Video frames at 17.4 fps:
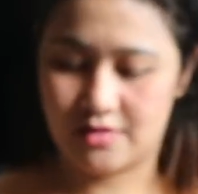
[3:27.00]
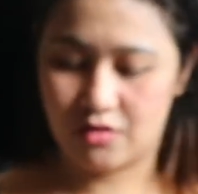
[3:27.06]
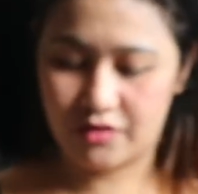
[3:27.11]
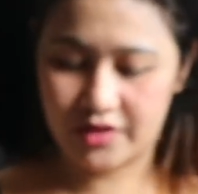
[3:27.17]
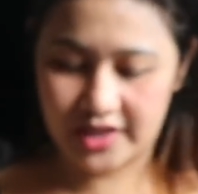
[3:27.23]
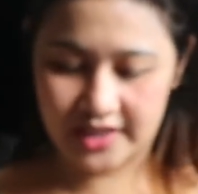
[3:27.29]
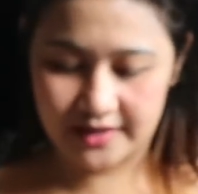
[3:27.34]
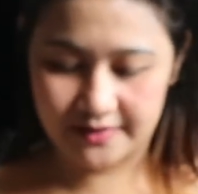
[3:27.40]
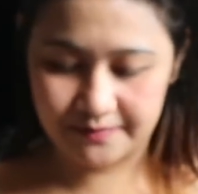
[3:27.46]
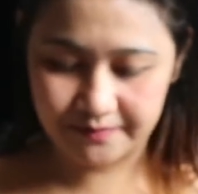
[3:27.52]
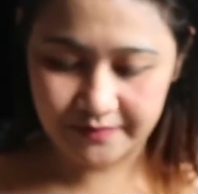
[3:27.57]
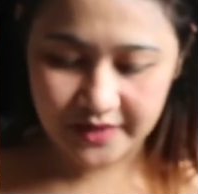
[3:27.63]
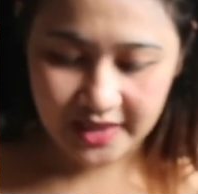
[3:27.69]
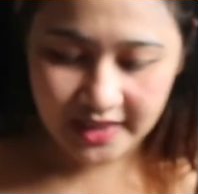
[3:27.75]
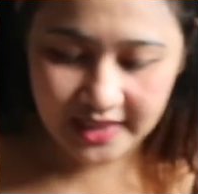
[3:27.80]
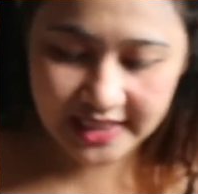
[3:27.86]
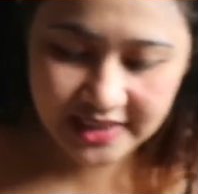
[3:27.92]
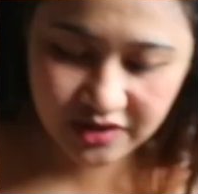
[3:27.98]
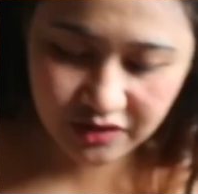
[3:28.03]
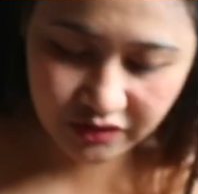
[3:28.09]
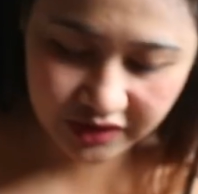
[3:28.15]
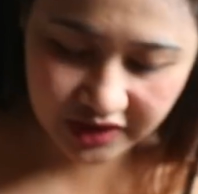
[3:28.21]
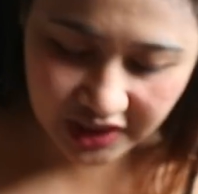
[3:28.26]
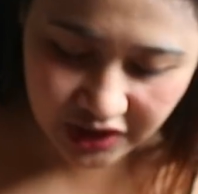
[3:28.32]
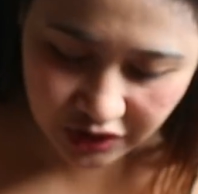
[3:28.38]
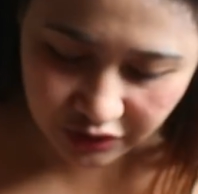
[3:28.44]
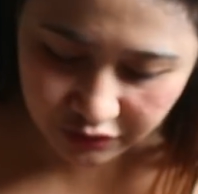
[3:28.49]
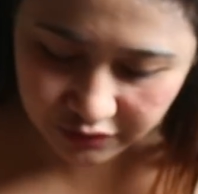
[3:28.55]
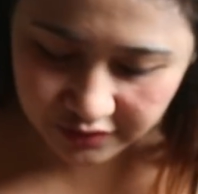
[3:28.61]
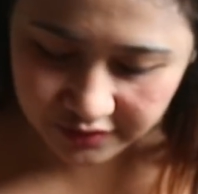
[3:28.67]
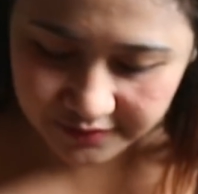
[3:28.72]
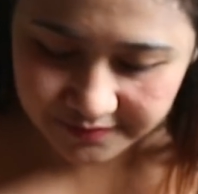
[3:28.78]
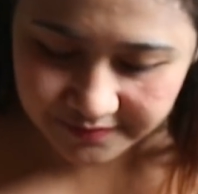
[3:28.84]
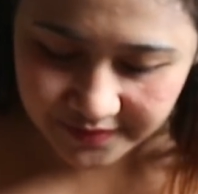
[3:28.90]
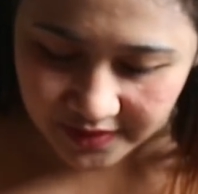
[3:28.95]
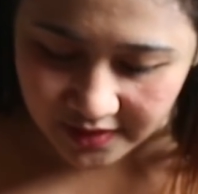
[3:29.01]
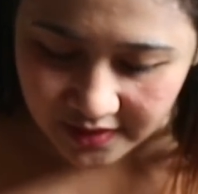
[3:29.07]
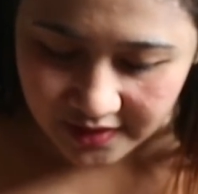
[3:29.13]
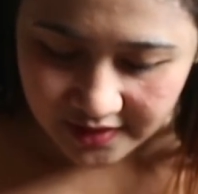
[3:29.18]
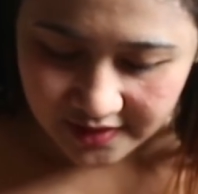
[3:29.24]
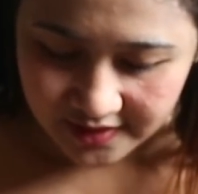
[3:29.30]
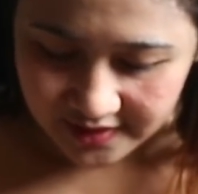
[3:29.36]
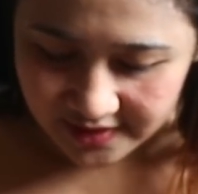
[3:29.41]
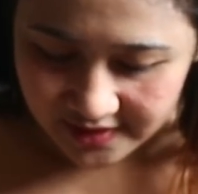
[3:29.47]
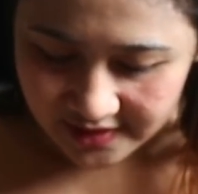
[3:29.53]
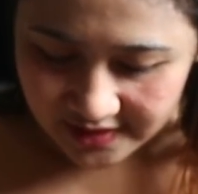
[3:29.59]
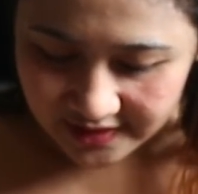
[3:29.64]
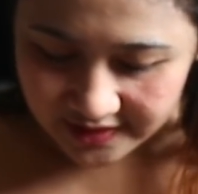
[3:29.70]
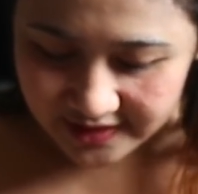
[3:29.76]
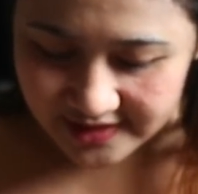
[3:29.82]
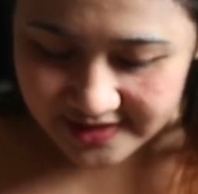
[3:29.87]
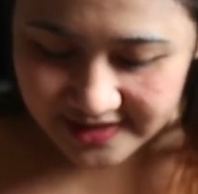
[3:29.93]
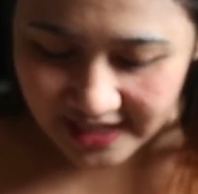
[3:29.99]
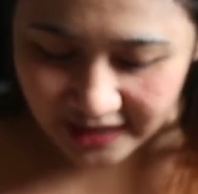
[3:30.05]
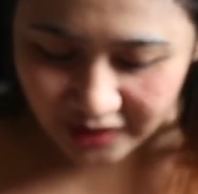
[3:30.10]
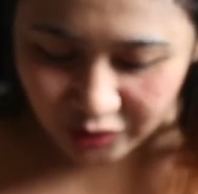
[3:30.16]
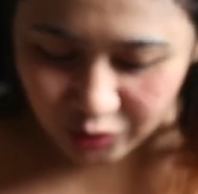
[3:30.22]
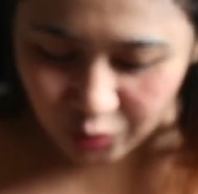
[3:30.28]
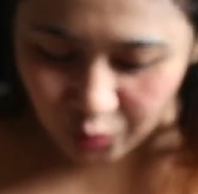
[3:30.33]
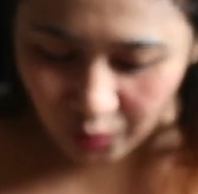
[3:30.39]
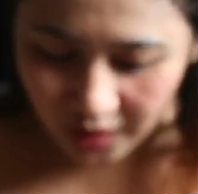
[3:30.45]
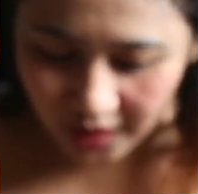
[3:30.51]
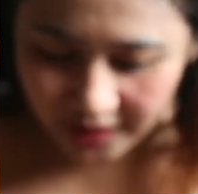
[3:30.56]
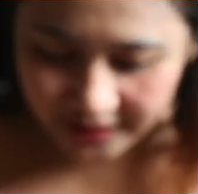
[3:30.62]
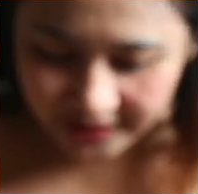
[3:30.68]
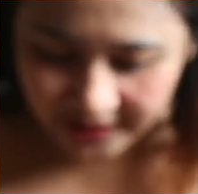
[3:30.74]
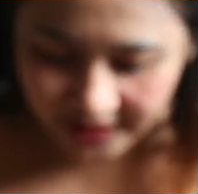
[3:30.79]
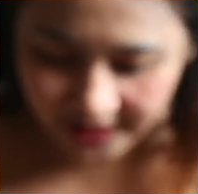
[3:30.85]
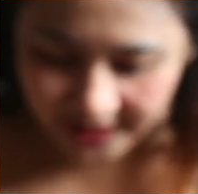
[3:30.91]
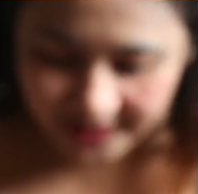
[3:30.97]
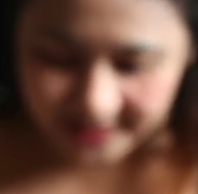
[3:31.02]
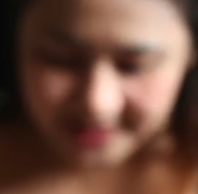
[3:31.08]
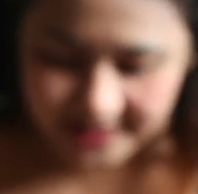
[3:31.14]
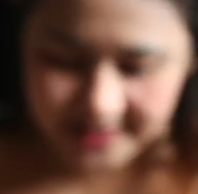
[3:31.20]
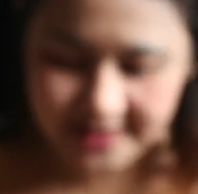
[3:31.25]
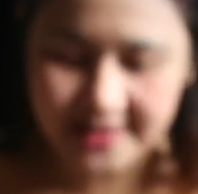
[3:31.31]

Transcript: Okay, let's continue. The second one is